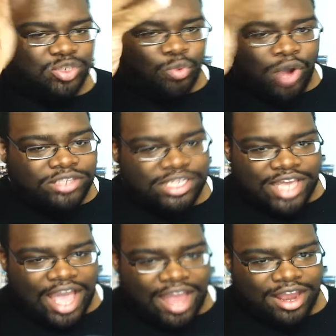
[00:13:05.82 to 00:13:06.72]
it's once
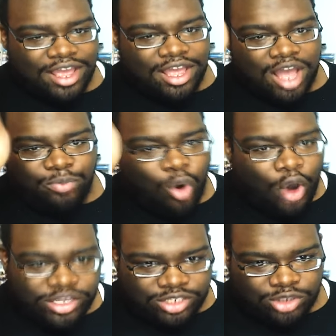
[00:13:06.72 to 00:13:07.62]
again a
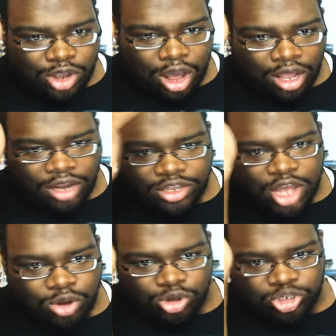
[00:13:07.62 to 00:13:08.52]
poison doll on
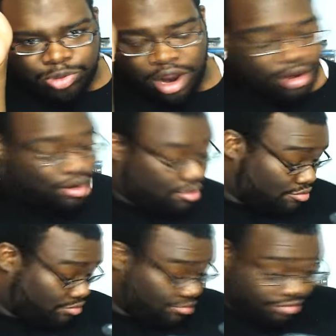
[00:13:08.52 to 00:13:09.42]
Coco's part.
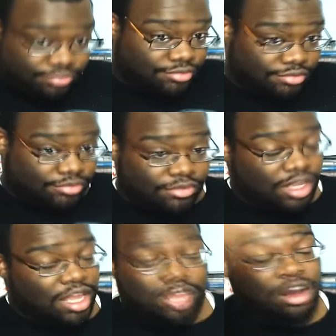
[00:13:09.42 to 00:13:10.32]

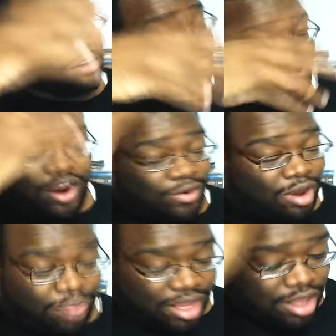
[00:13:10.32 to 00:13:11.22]
It could very
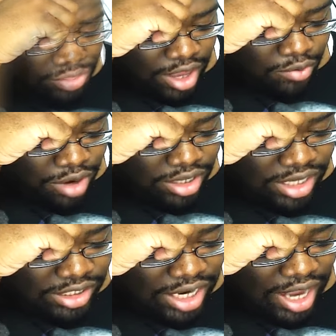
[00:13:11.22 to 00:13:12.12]
well be. They
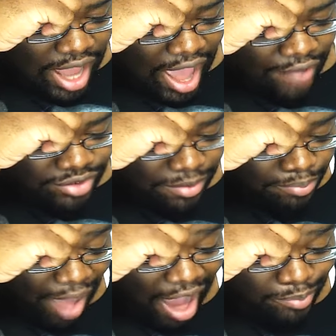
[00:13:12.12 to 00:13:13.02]
really did have
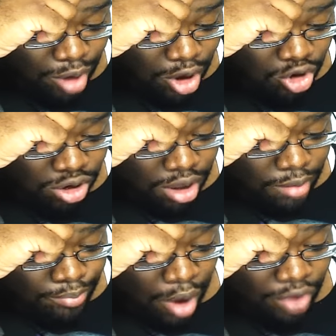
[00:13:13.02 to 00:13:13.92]
some backbone,
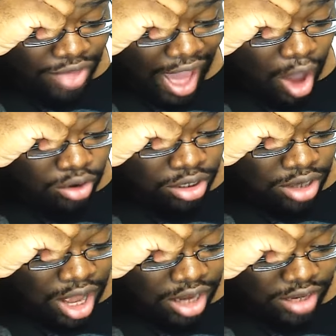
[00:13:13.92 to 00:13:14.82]
but without
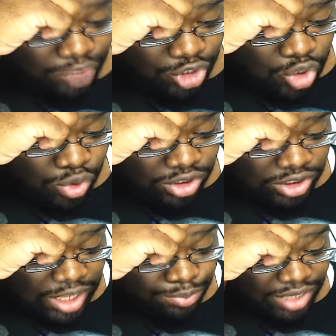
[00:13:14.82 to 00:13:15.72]
luck, you will
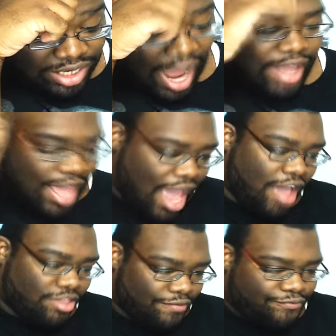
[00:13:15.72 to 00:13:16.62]
simply die.
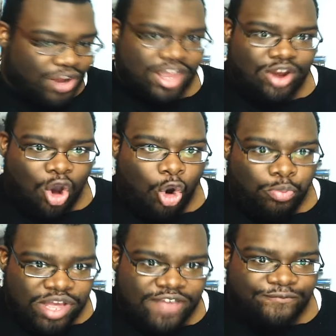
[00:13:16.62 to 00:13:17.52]
Yeah, the freaking
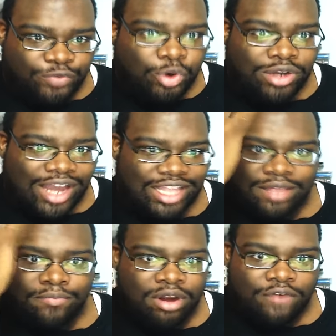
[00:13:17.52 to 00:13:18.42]
OP food luck in
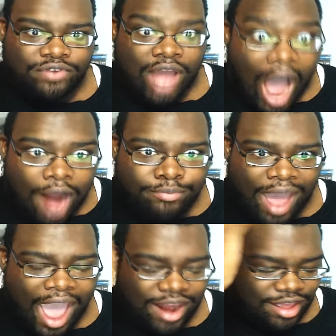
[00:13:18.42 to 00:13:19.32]
the middle of
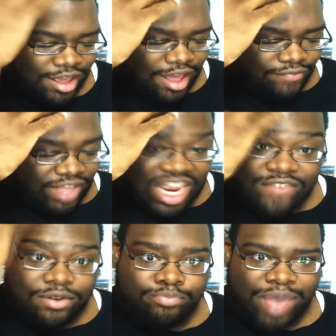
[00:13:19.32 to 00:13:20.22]
combat that
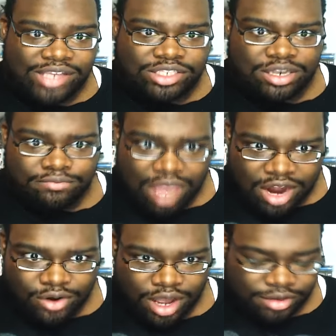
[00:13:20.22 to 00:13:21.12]
even bested
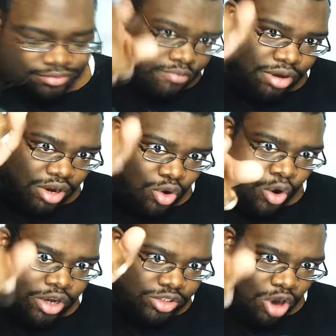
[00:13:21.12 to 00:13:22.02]
Midera, but
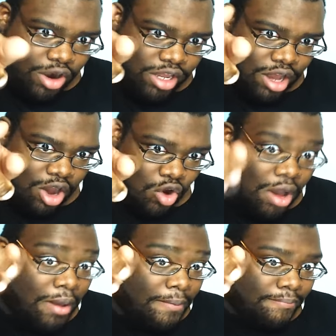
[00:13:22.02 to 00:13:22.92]
according to
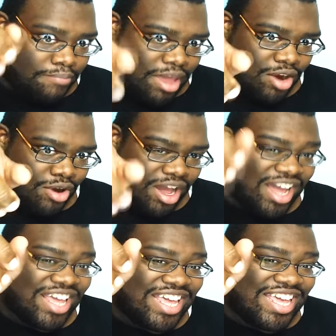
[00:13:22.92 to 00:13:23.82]
Toriko,
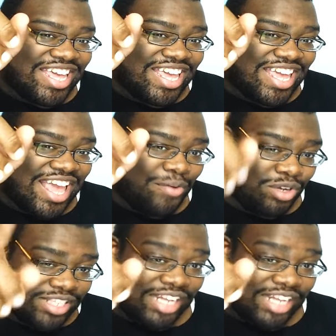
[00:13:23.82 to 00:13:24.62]
Midera was